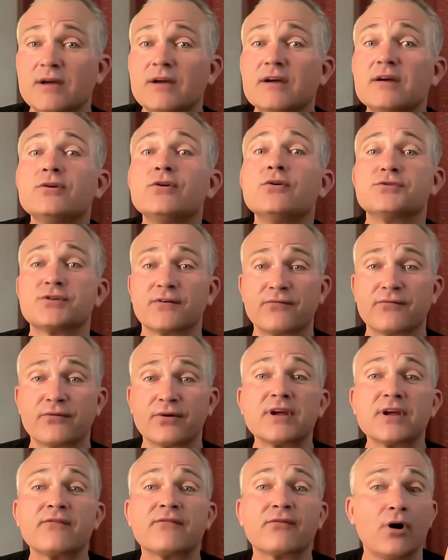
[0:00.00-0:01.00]

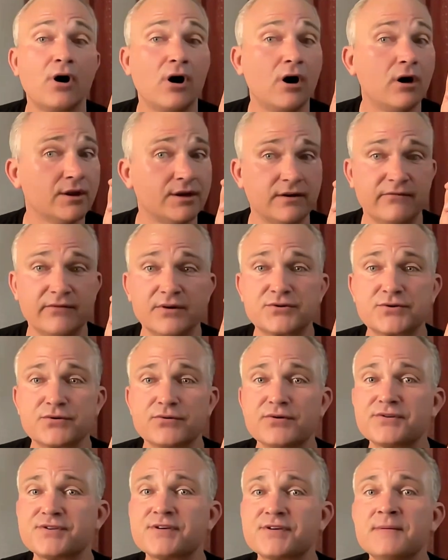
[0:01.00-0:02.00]
user-friendly for all
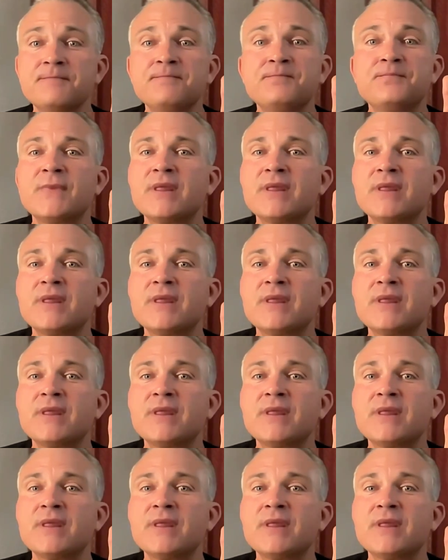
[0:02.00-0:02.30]
individuals.